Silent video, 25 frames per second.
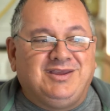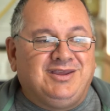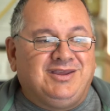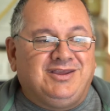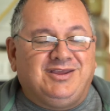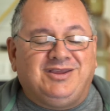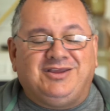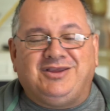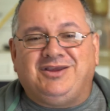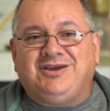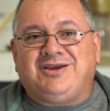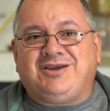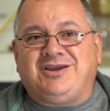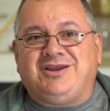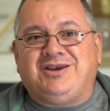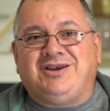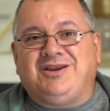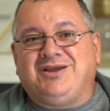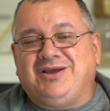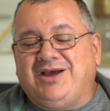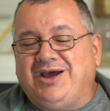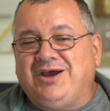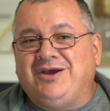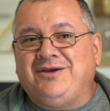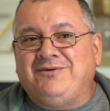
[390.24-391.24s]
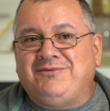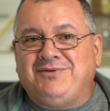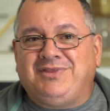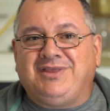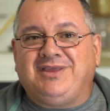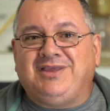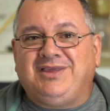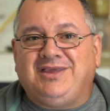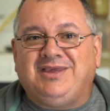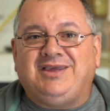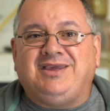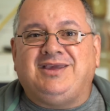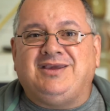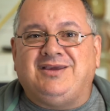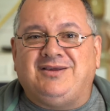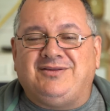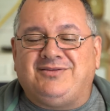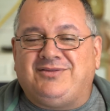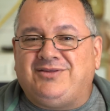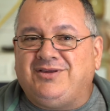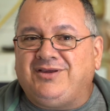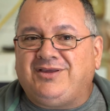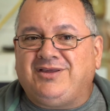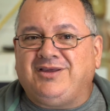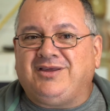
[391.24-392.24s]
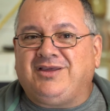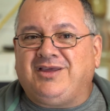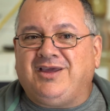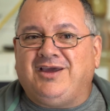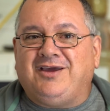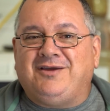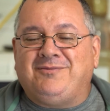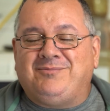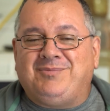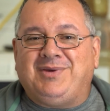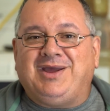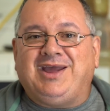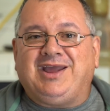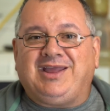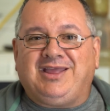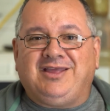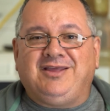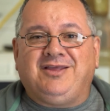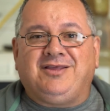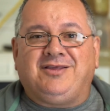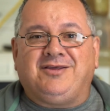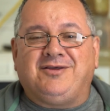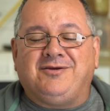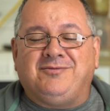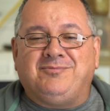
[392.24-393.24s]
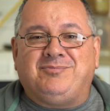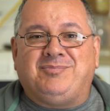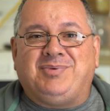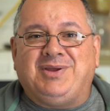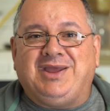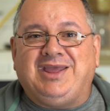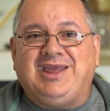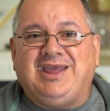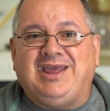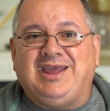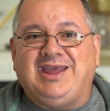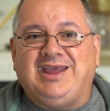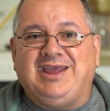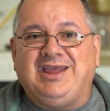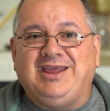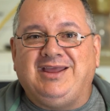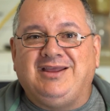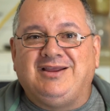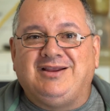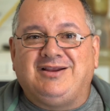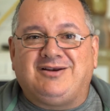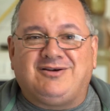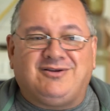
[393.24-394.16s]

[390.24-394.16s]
you can, over the years, you could go back and compare,